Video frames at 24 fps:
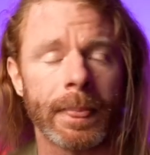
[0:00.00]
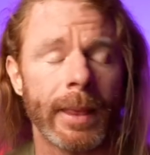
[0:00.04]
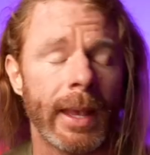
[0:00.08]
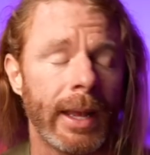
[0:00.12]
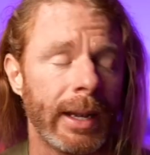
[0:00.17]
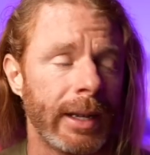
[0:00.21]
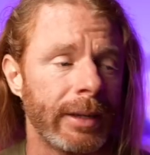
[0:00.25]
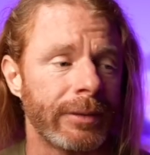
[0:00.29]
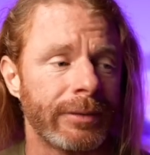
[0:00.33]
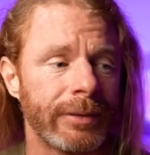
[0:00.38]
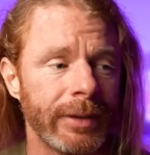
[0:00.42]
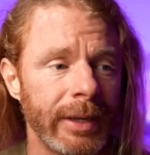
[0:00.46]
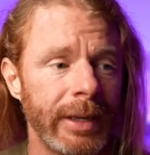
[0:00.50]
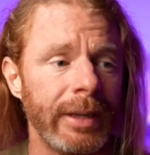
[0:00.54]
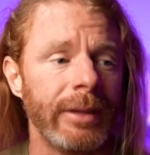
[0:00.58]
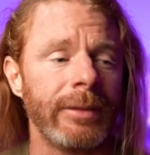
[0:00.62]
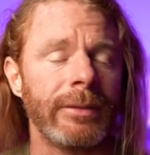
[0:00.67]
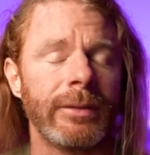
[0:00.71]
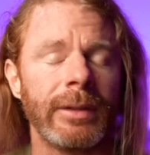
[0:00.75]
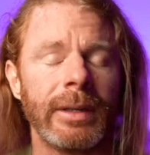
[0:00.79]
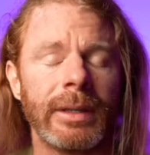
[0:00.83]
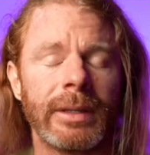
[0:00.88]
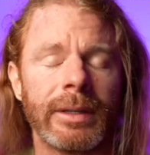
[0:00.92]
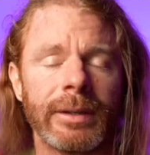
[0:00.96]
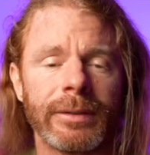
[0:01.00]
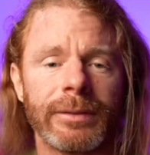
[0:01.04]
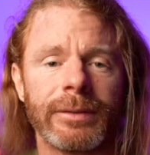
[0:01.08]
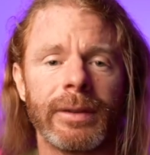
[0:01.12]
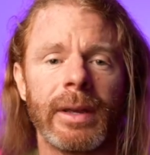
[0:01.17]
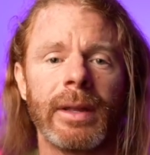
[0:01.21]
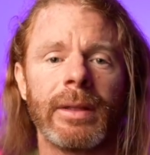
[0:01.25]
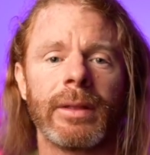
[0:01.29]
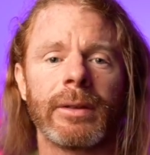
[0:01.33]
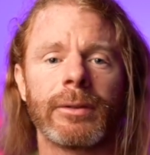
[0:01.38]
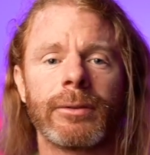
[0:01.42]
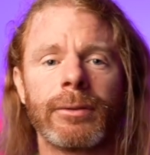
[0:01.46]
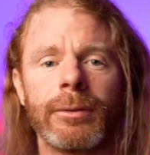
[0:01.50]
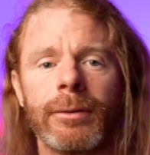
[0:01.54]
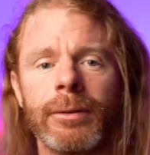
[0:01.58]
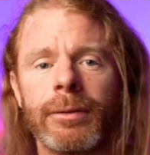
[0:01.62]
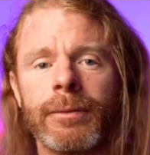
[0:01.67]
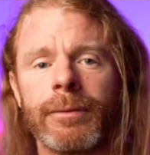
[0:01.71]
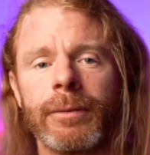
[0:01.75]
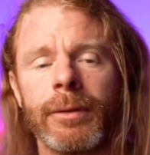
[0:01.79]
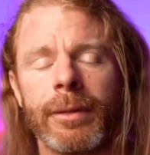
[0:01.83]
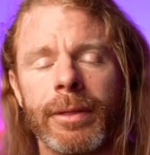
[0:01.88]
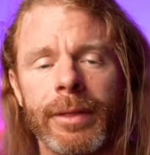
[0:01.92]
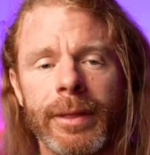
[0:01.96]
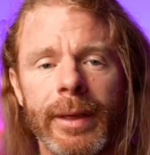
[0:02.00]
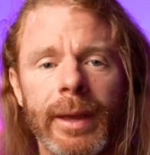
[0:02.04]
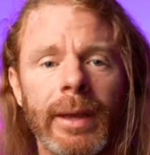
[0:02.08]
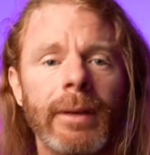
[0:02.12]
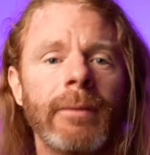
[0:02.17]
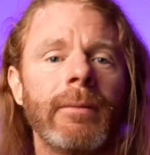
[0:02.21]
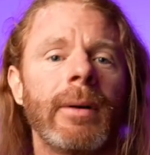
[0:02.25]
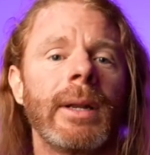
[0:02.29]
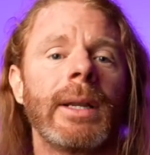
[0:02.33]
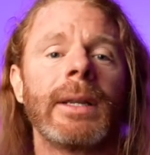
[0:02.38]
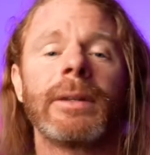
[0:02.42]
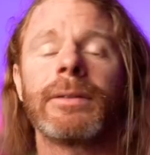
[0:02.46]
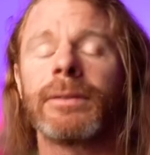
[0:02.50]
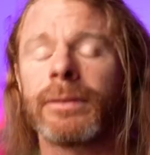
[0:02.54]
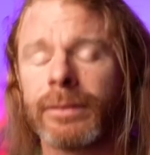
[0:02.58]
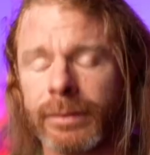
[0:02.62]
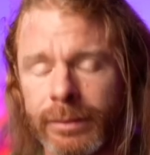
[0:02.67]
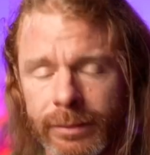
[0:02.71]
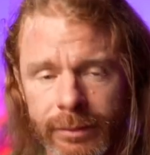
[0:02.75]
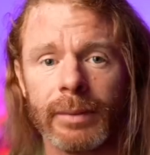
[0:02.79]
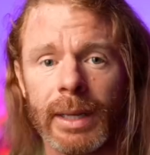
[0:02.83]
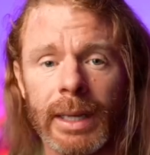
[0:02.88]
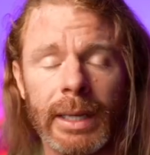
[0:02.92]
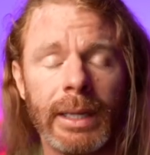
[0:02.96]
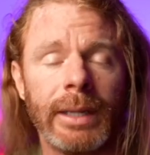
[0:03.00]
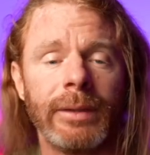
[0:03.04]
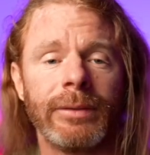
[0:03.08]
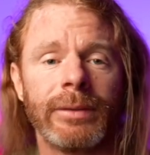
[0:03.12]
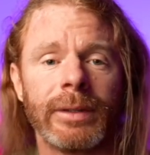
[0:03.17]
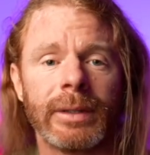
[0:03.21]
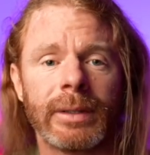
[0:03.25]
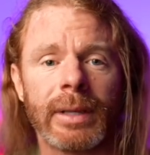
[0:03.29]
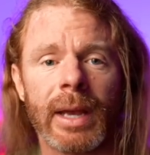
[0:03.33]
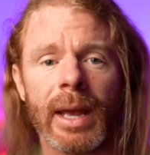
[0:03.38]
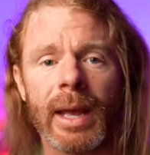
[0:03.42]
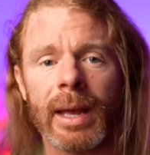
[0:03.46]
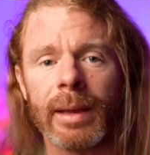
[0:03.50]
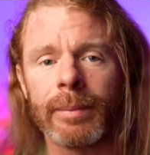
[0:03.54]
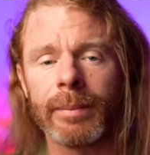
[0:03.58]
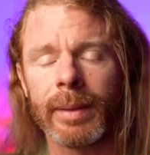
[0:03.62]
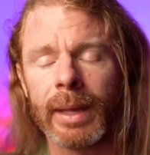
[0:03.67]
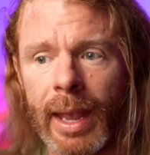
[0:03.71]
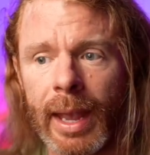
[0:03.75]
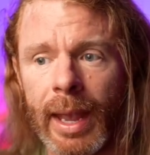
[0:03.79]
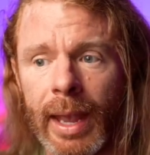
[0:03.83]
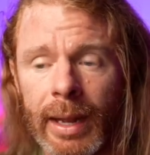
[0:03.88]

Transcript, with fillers: And it's easy to say the truthful thing when it's an easy time.